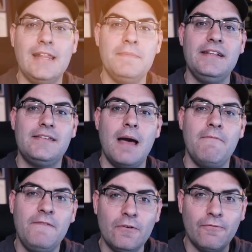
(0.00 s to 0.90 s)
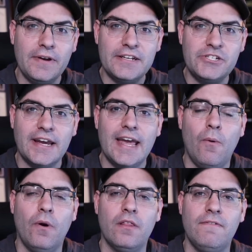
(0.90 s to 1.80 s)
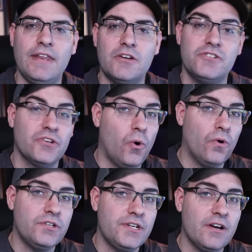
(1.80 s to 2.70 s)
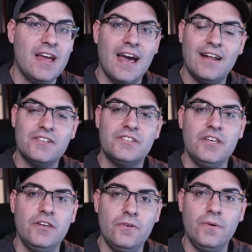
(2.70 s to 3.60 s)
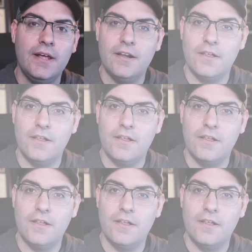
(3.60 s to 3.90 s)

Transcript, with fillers: And in the meantime, feel free to check out one of the videos in the corners here, and I'll see you in